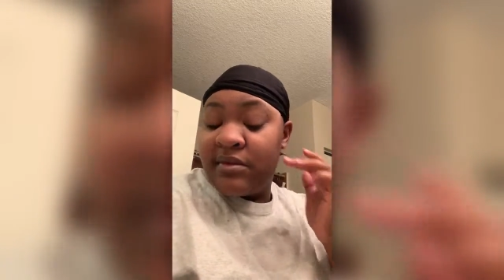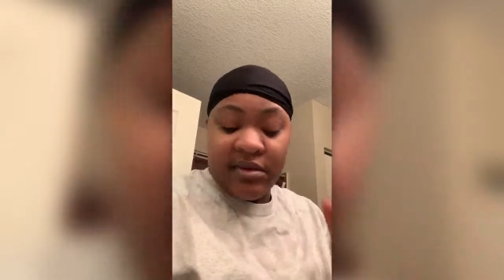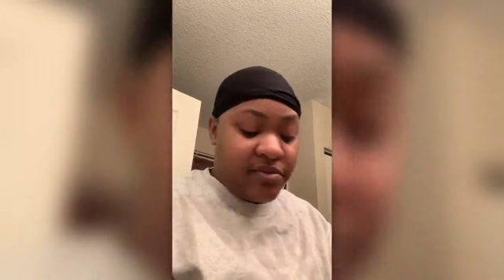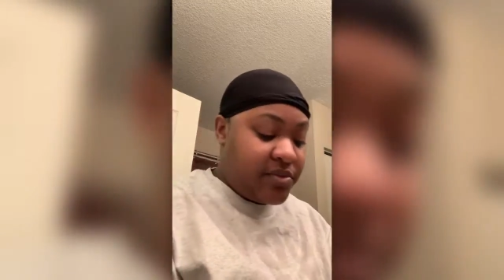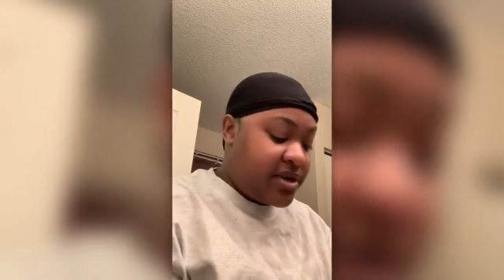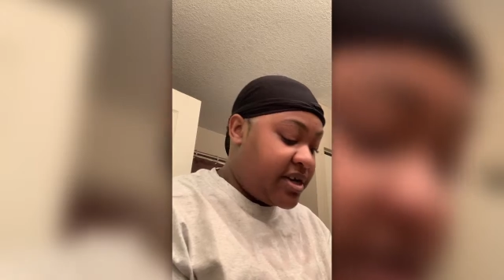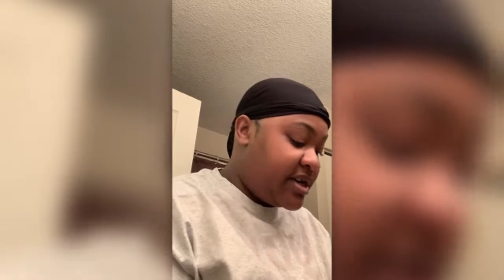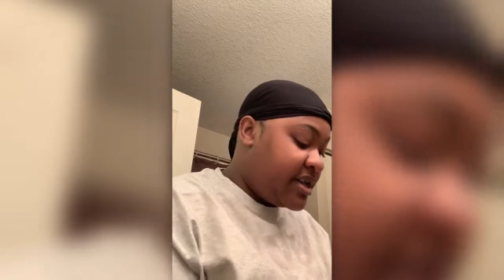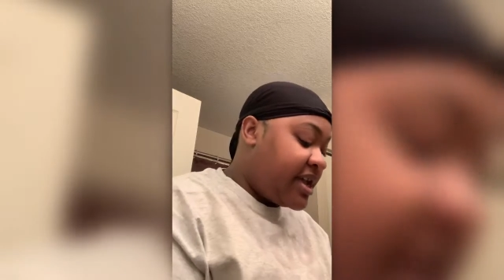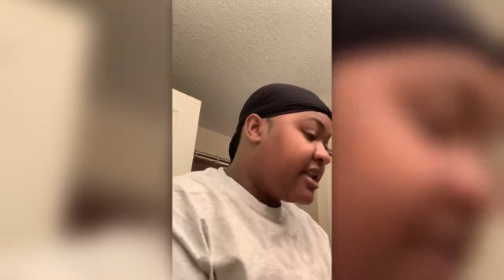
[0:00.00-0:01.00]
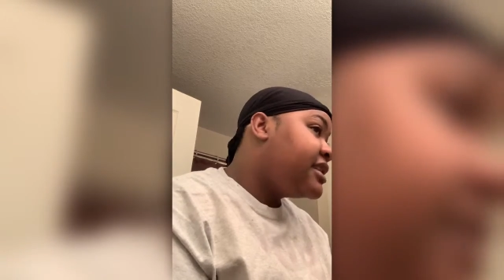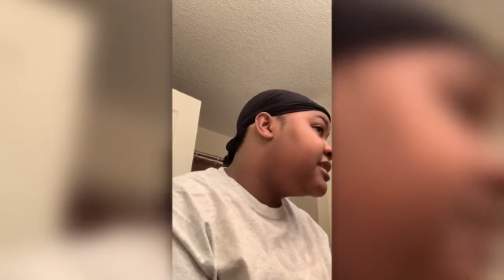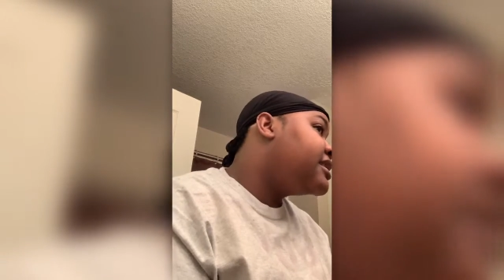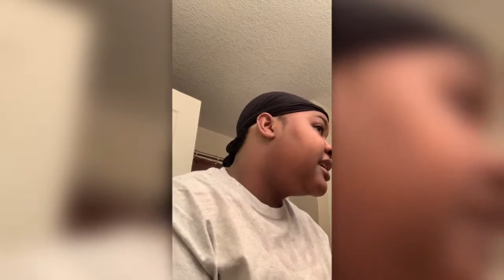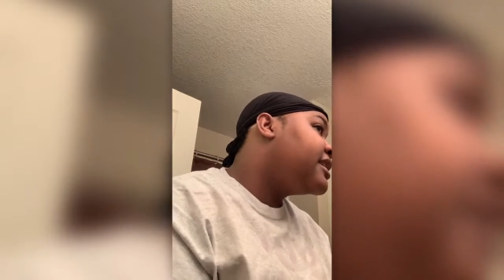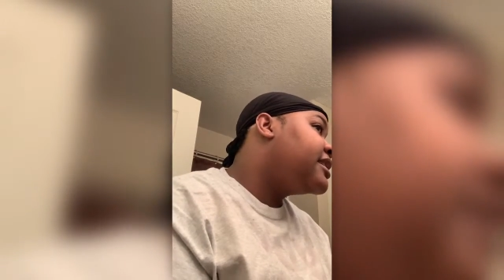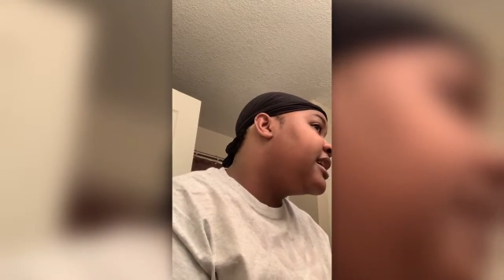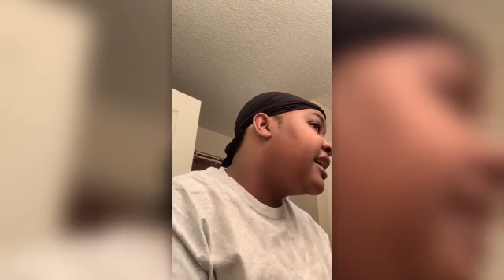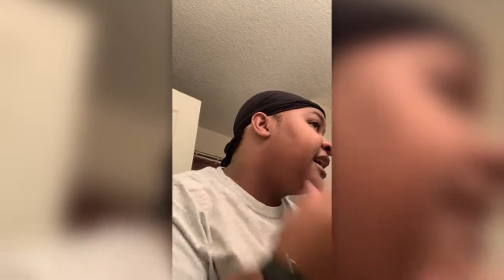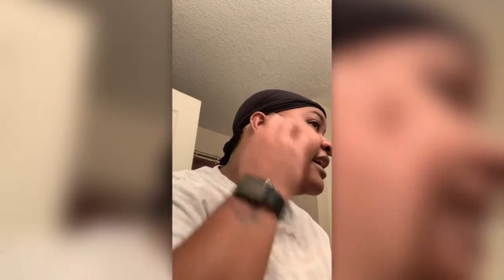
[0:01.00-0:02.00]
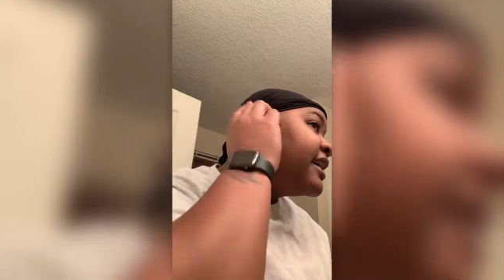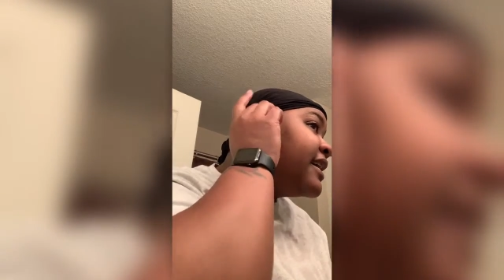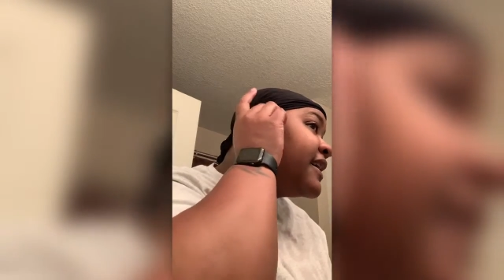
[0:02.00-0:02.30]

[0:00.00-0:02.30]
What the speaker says: That way that looks like that.